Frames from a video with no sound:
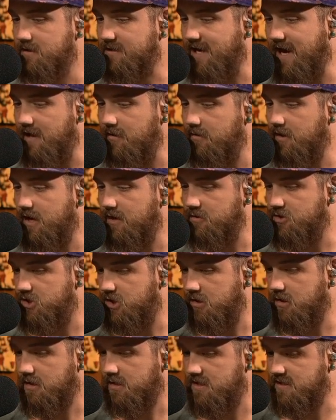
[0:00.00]
Tyler
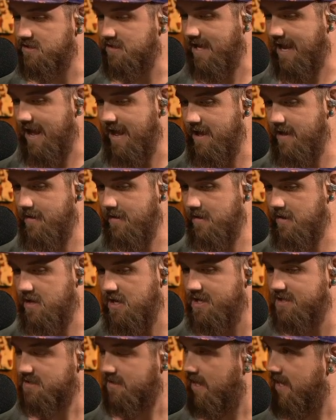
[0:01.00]
Allgeier, at least
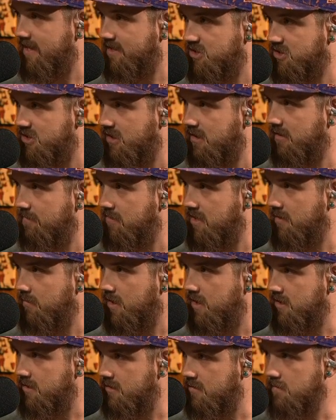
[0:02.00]
his last year at
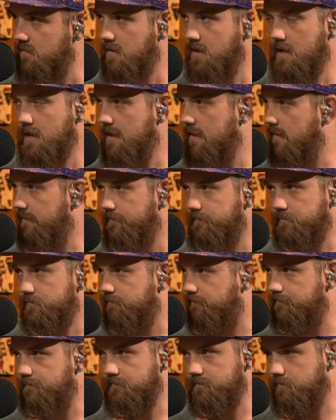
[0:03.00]
BYU,
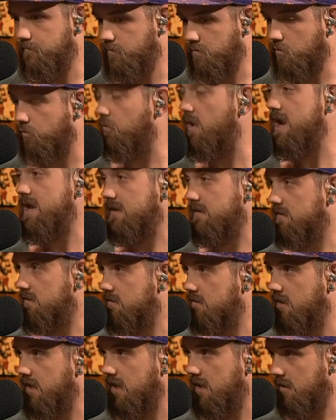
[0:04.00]
great.
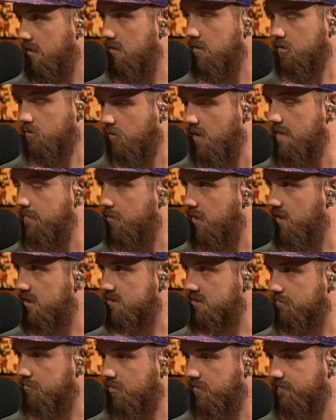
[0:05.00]
Like mm-hmm. a great
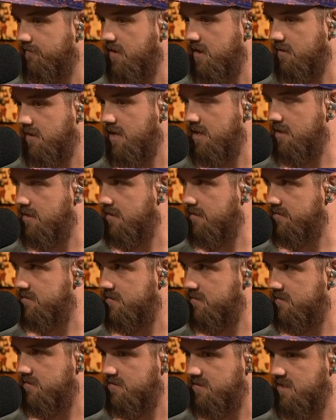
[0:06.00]
production profile heading
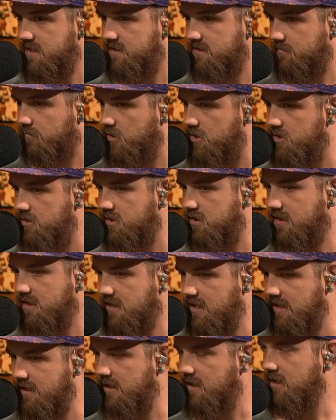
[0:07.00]
into the season where you can
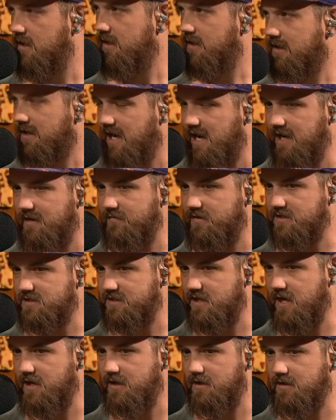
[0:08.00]
get kind of
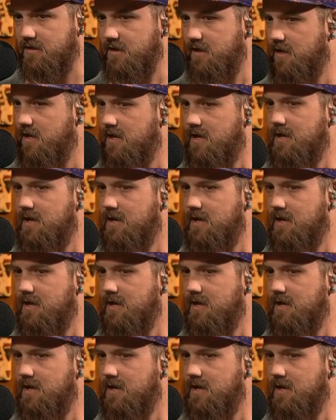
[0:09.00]
excited.